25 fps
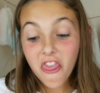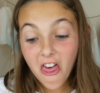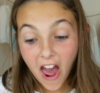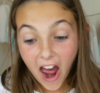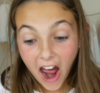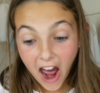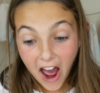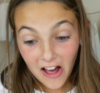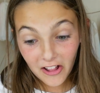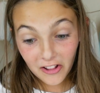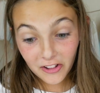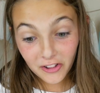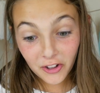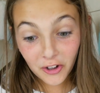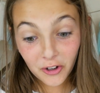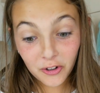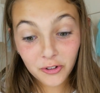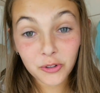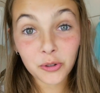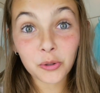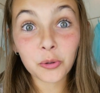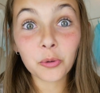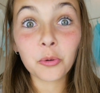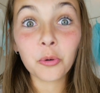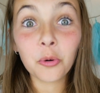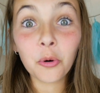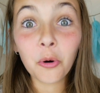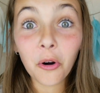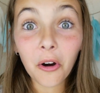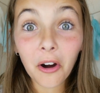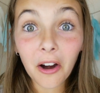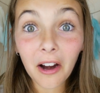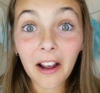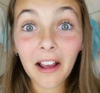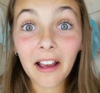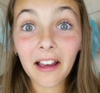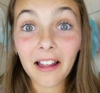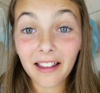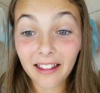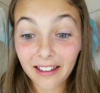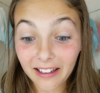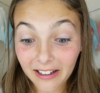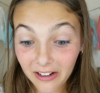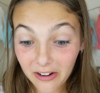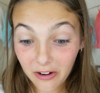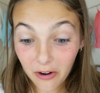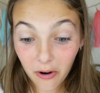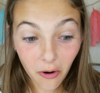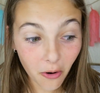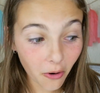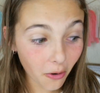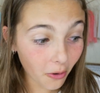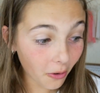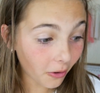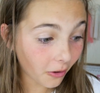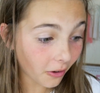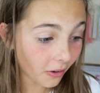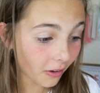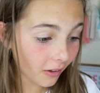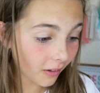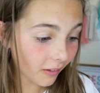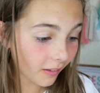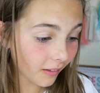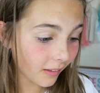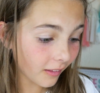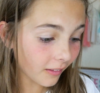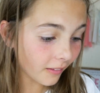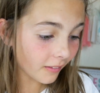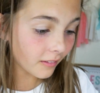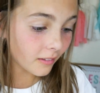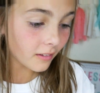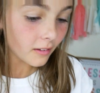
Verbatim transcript: That looks really cool.